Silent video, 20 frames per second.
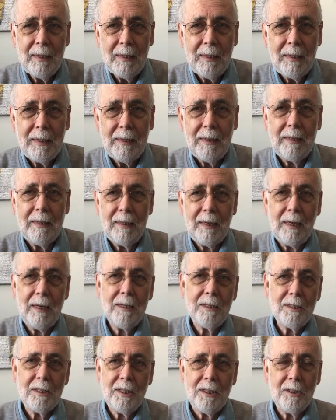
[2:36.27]

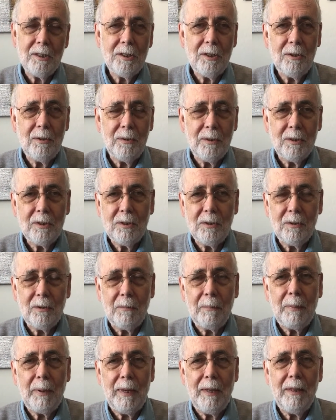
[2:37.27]
Nazis who had sort
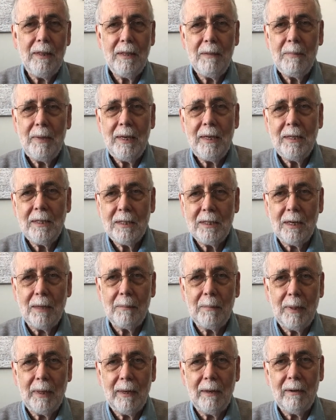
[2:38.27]
of pinned them in
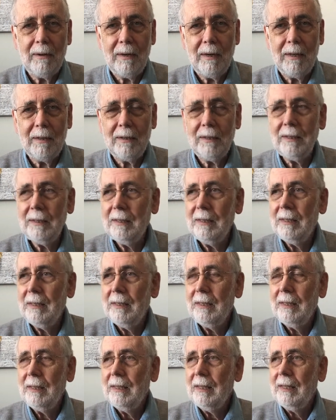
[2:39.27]
somehow or another.
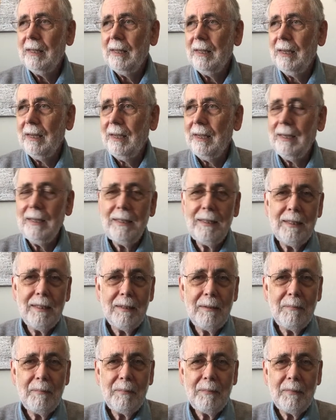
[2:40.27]
And
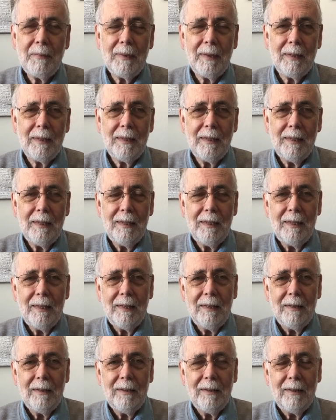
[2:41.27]

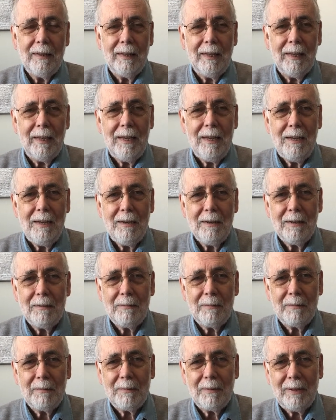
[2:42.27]
they
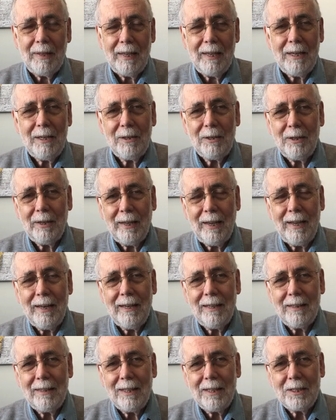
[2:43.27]

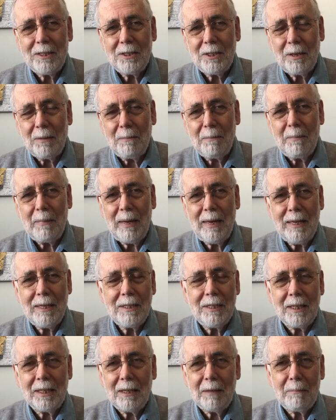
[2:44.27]
created this
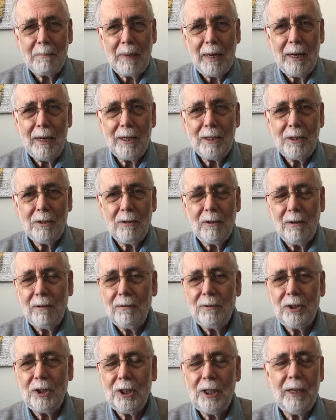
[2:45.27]
amazing armada
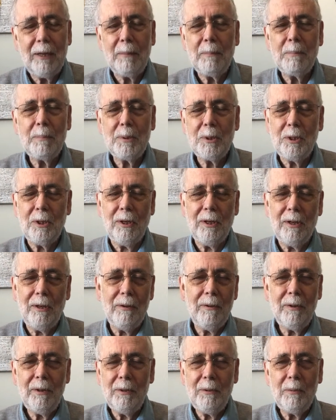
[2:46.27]
of ships. You
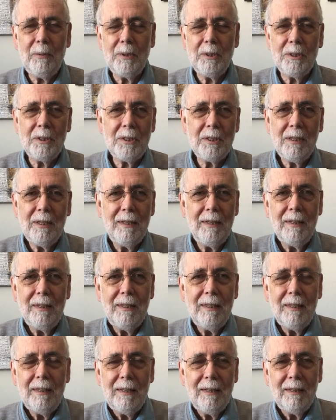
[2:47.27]
know, there
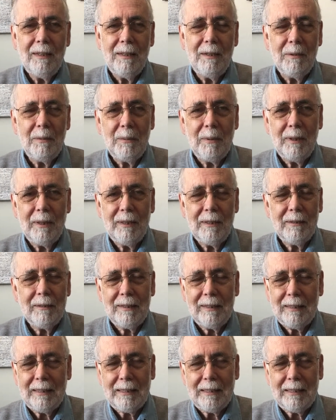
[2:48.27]
were